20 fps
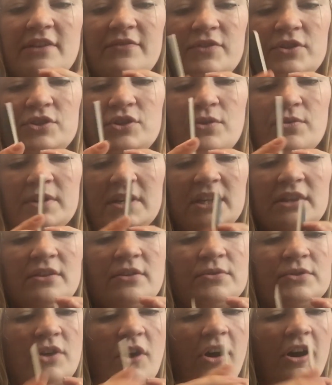If you don't get
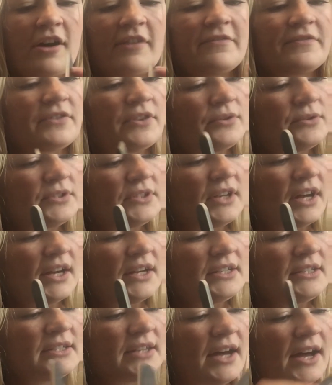those off, those
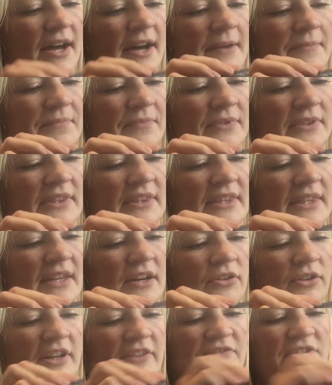sides,
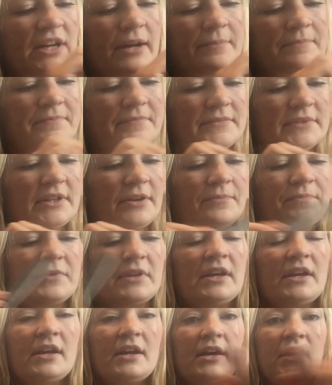they'll lift up. So
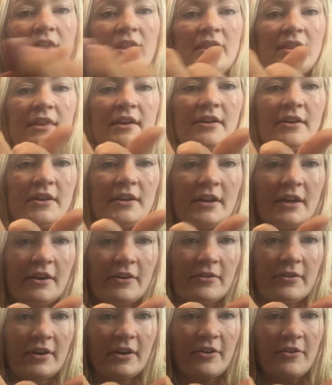there you
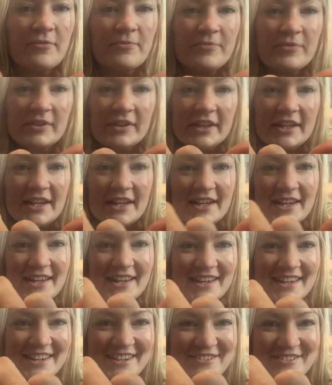go. Hopefully
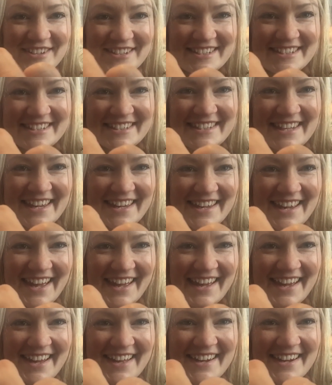you can see
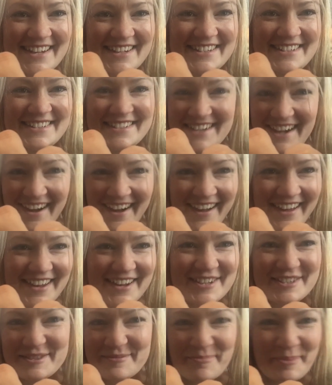it. It's done.
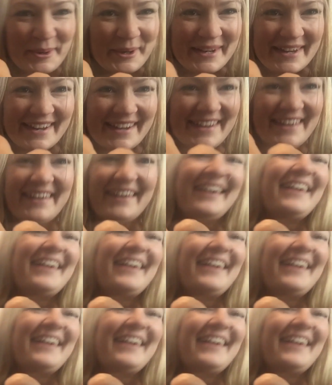It's pretty.